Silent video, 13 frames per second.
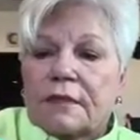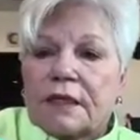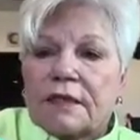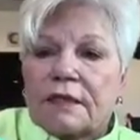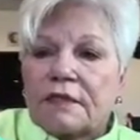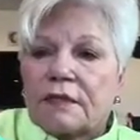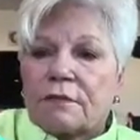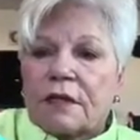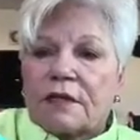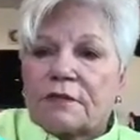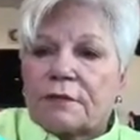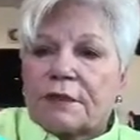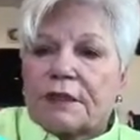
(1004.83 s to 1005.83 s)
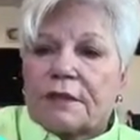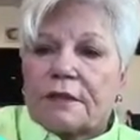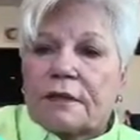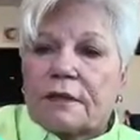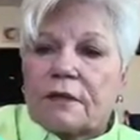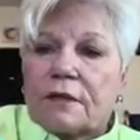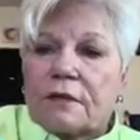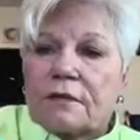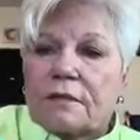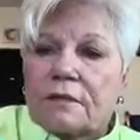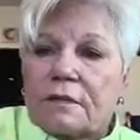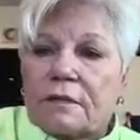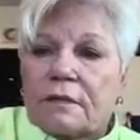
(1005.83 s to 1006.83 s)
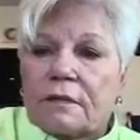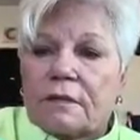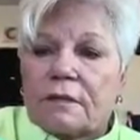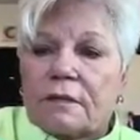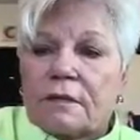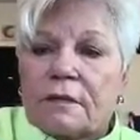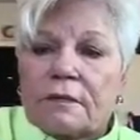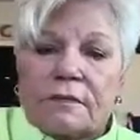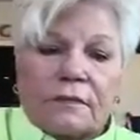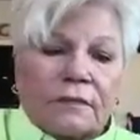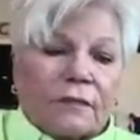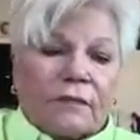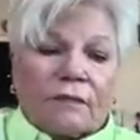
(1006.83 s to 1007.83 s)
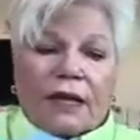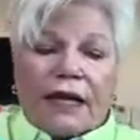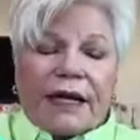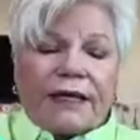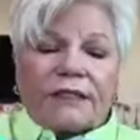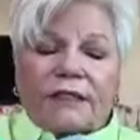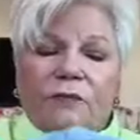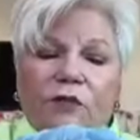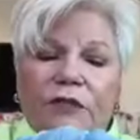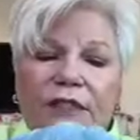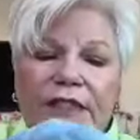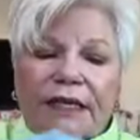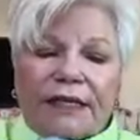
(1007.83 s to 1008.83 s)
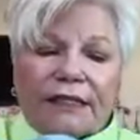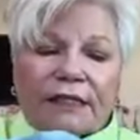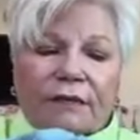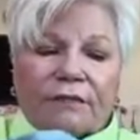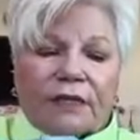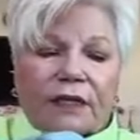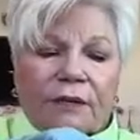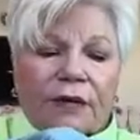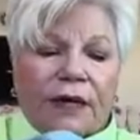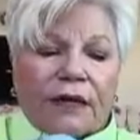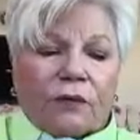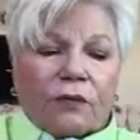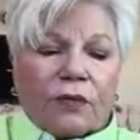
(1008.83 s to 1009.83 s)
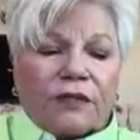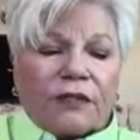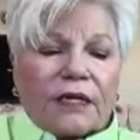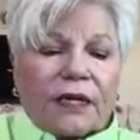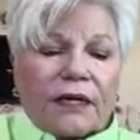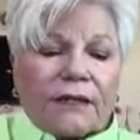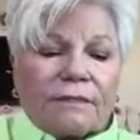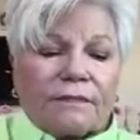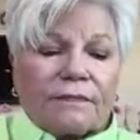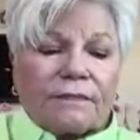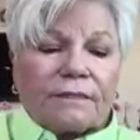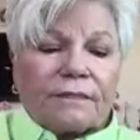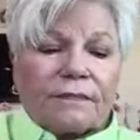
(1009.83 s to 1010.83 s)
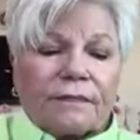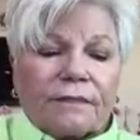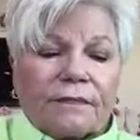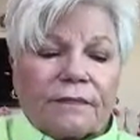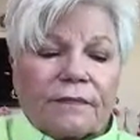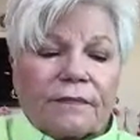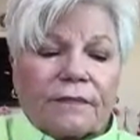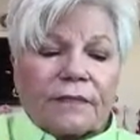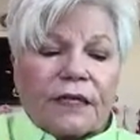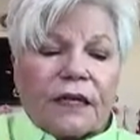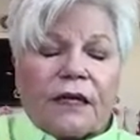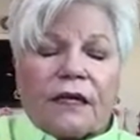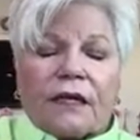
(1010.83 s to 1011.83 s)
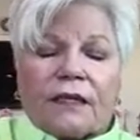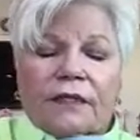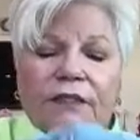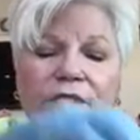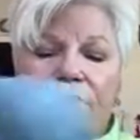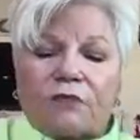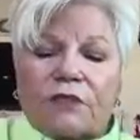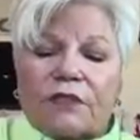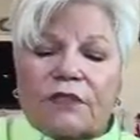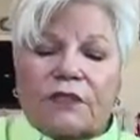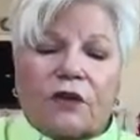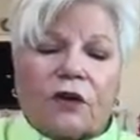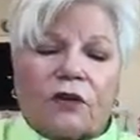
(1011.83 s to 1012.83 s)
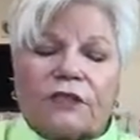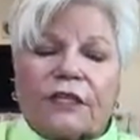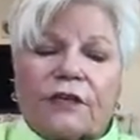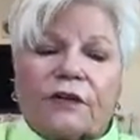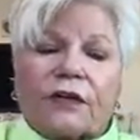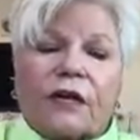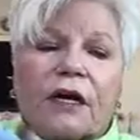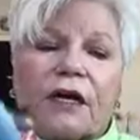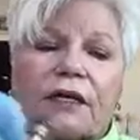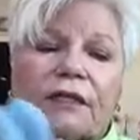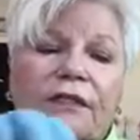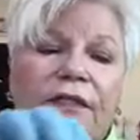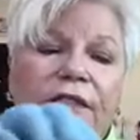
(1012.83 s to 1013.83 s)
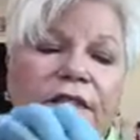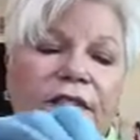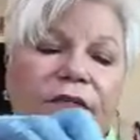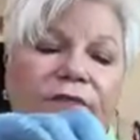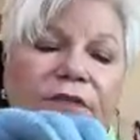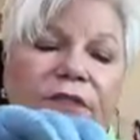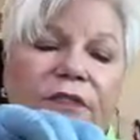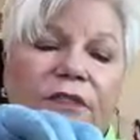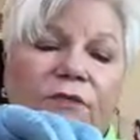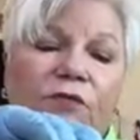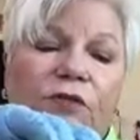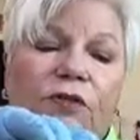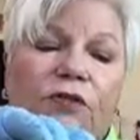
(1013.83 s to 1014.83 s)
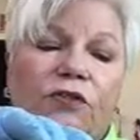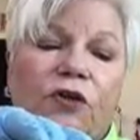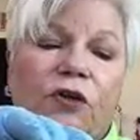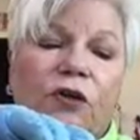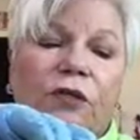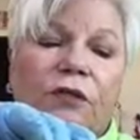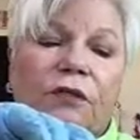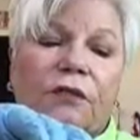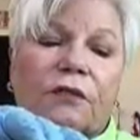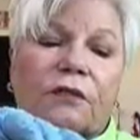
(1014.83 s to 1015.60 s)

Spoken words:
doesn't bother me at all. But I had someone say something about it one time. This one is called terracotta. Let's see if it's a real dark